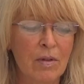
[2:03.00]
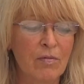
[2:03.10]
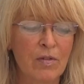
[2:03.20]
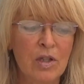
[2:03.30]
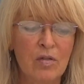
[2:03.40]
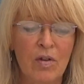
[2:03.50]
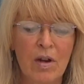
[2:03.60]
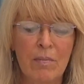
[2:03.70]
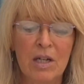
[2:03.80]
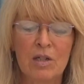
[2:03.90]
it feels
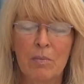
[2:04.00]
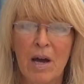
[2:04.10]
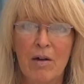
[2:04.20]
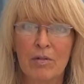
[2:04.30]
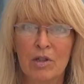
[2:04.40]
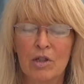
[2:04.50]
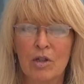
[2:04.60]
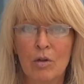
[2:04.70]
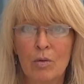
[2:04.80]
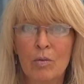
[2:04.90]
very much about
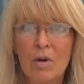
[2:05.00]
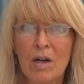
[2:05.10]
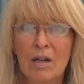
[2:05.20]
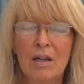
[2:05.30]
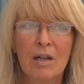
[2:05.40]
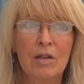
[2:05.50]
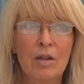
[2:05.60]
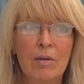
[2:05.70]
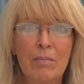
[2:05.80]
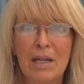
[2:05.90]
you,
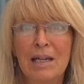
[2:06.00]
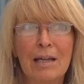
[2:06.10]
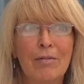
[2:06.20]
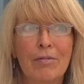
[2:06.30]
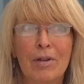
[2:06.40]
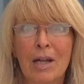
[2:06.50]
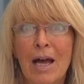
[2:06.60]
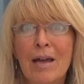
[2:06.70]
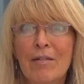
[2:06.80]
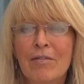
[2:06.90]
the meaning of
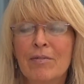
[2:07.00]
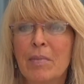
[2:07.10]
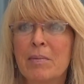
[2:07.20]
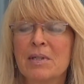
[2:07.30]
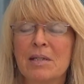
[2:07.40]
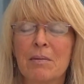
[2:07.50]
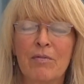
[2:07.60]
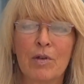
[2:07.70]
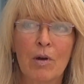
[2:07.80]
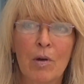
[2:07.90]
life. Maybe some
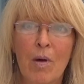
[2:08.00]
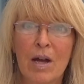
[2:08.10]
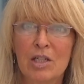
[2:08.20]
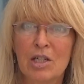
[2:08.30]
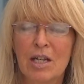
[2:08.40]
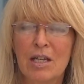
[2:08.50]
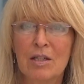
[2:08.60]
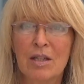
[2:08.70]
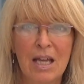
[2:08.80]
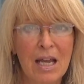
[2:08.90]
of you are questioning
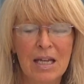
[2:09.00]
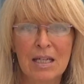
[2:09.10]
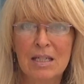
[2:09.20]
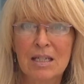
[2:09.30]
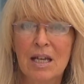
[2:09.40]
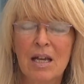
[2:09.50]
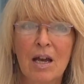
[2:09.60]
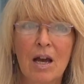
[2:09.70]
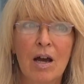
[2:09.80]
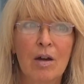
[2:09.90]
things,
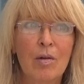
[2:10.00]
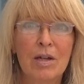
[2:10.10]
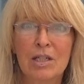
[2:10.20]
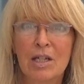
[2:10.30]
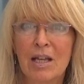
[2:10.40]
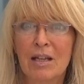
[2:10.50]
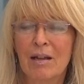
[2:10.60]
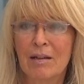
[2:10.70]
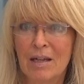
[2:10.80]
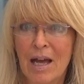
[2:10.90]
questioning
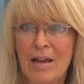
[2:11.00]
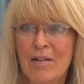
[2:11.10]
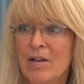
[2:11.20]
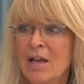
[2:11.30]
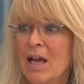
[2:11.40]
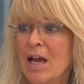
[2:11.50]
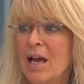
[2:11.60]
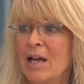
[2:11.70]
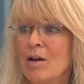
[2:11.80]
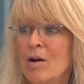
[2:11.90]
life,
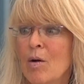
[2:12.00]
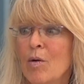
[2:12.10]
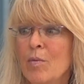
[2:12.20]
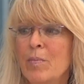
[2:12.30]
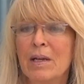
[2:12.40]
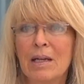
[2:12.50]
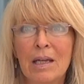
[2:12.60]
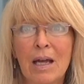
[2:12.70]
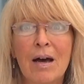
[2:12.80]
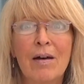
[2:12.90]
and hope,
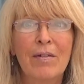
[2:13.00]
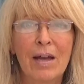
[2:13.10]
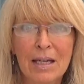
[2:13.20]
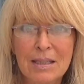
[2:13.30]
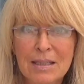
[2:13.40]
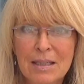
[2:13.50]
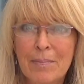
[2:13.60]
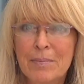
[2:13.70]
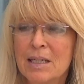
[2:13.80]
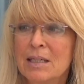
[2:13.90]
love,
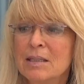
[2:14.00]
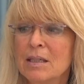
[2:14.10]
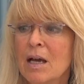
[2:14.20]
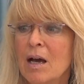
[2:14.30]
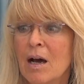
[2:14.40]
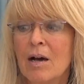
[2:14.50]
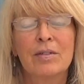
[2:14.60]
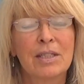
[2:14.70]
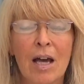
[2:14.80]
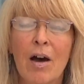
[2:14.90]
acceptance
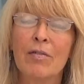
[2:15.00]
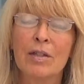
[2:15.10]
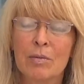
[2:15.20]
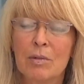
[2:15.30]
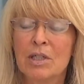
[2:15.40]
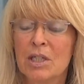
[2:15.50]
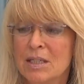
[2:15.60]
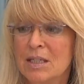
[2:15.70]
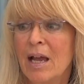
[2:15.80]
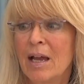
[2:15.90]
of self is what she's
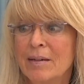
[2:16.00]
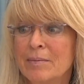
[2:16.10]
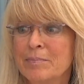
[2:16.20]
saying.